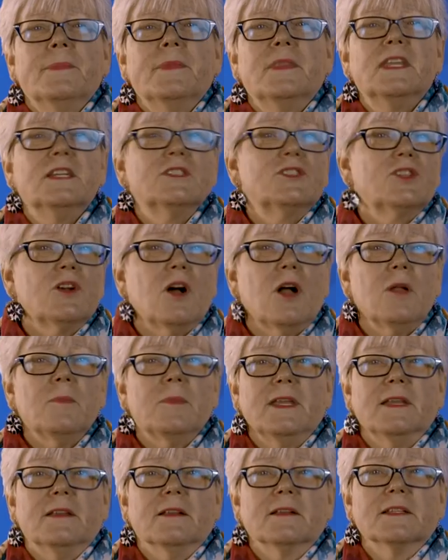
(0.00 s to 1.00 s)
They should all
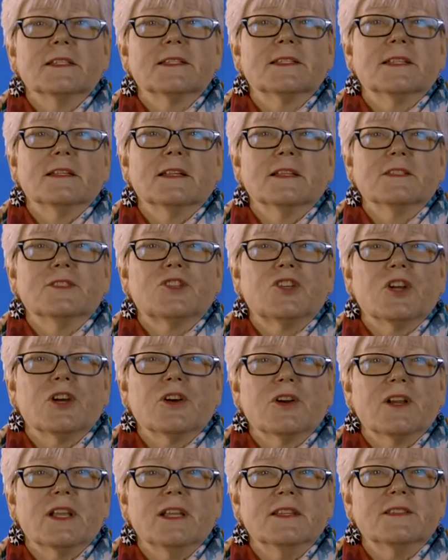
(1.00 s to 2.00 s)
be delisted as
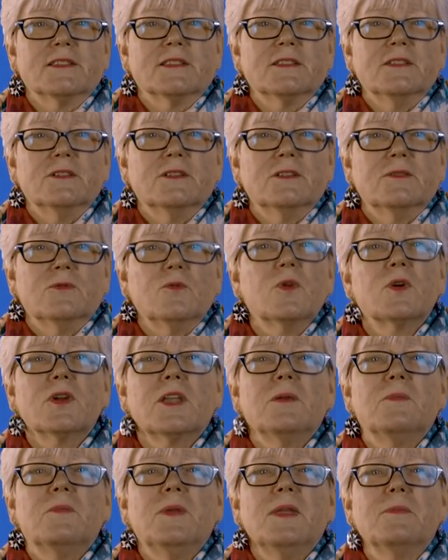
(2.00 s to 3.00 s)
charities.
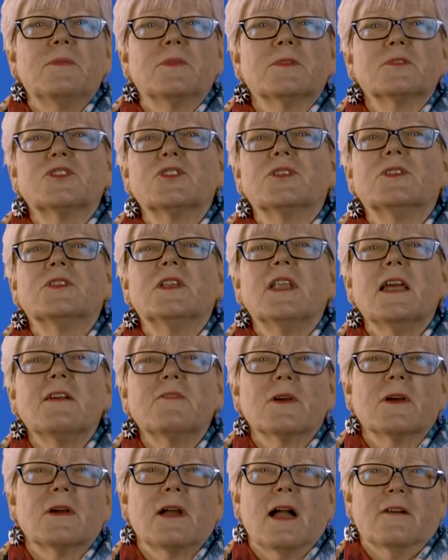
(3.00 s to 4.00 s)
Working people should
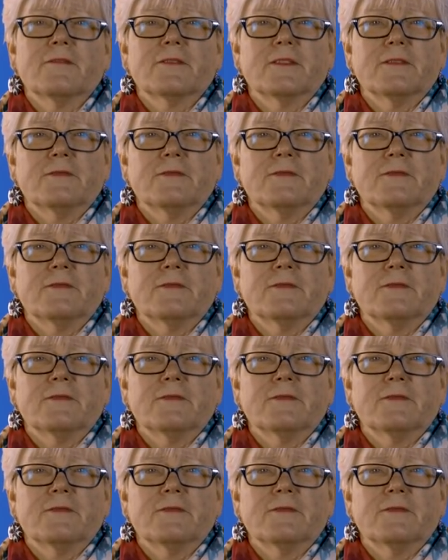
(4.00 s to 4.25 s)
never have to